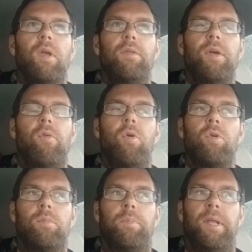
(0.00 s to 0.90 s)
they're
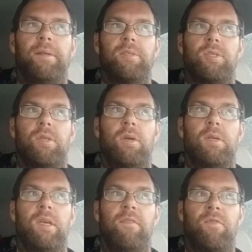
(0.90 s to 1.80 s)
all plants
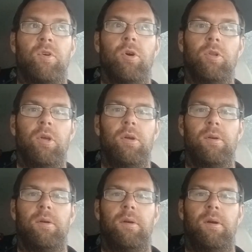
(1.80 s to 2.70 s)
that give colour,
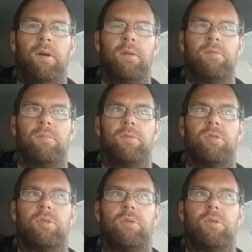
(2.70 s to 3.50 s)
and